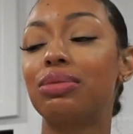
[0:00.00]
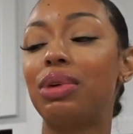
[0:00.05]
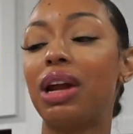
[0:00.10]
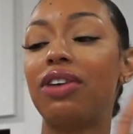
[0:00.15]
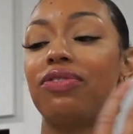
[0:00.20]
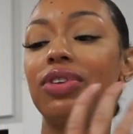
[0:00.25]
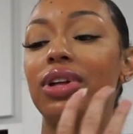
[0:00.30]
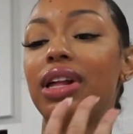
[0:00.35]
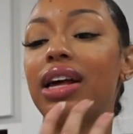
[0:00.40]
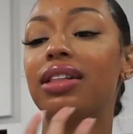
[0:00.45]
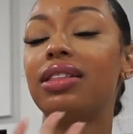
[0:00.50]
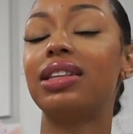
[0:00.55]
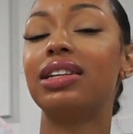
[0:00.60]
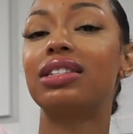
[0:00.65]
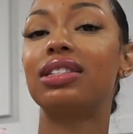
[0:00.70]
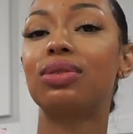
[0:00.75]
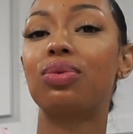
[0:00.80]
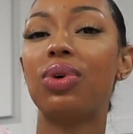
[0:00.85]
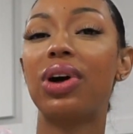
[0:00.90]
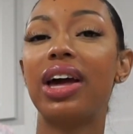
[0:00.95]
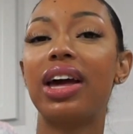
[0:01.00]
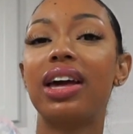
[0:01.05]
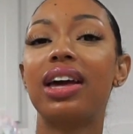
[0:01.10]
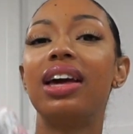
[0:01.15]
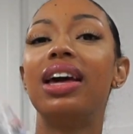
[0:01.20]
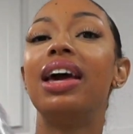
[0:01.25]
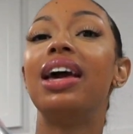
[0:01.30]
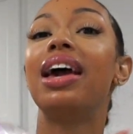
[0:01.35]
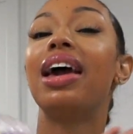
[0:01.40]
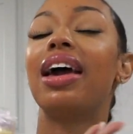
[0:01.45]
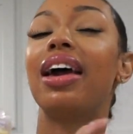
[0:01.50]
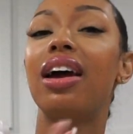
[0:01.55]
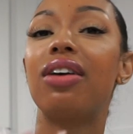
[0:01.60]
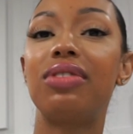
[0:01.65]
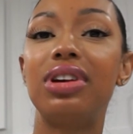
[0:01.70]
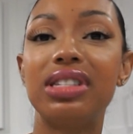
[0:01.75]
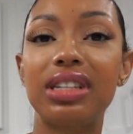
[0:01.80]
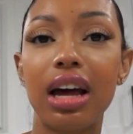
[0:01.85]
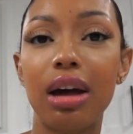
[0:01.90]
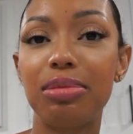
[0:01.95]
But I feel like this way,
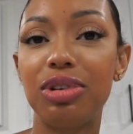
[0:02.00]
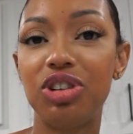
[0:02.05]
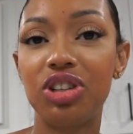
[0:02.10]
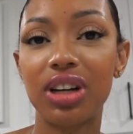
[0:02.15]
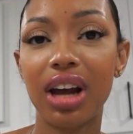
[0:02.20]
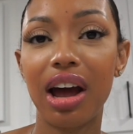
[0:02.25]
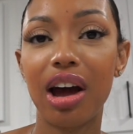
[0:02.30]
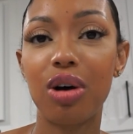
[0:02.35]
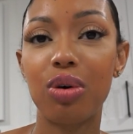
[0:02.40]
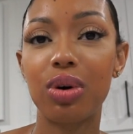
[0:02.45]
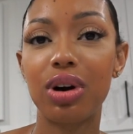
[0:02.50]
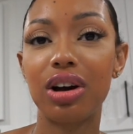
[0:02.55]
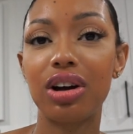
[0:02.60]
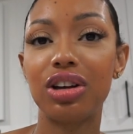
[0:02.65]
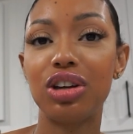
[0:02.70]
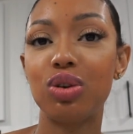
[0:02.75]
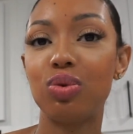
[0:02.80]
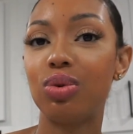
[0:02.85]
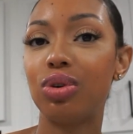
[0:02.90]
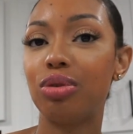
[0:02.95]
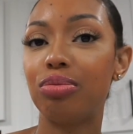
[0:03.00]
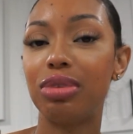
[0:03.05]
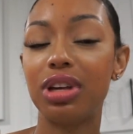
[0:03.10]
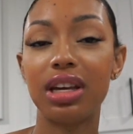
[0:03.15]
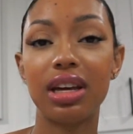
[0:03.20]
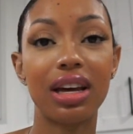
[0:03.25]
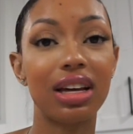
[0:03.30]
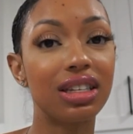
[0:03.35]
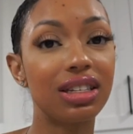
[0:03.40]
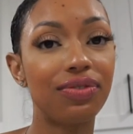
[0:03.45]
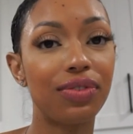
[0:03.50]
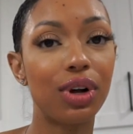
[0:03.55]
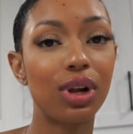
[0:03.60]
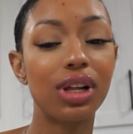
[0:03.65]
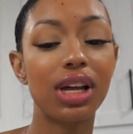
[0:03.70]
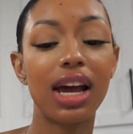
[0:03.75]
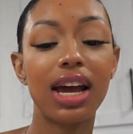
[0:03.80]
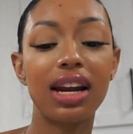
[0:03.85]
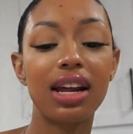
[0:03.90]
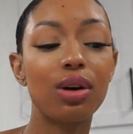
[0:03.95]
every time you shower, you will be
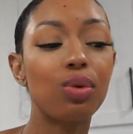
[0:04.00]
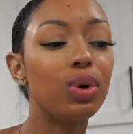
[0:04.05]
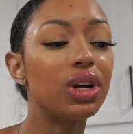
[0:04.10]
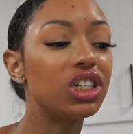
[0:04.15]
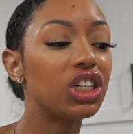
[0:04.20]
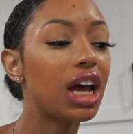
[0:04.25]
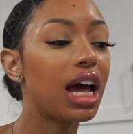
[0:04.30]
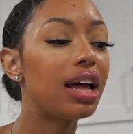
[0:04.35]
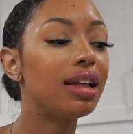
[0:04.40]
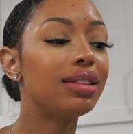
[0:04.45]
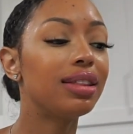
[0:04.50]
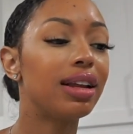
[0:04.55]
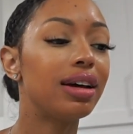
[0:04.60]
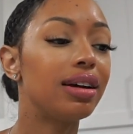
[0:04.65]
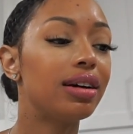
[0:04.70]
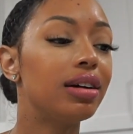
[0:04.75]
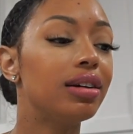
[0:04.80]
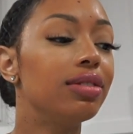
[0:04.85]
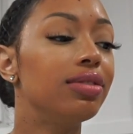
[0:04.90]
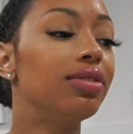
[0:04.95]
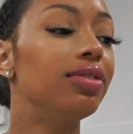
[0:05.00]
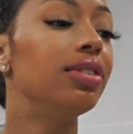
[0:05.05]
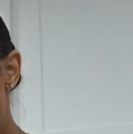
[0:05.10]
exfoliating, which I love.